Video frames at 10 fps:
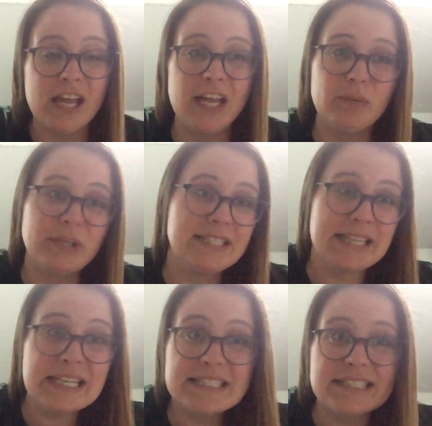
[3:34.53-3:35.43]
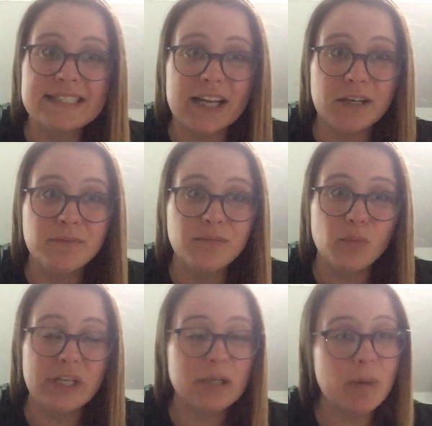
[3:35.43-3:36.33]
And when a sentence is done,
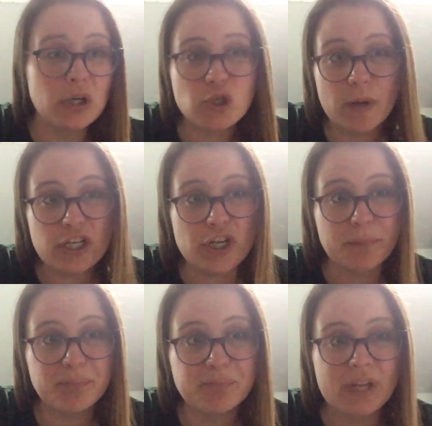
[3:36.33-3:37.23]
we need punctuation.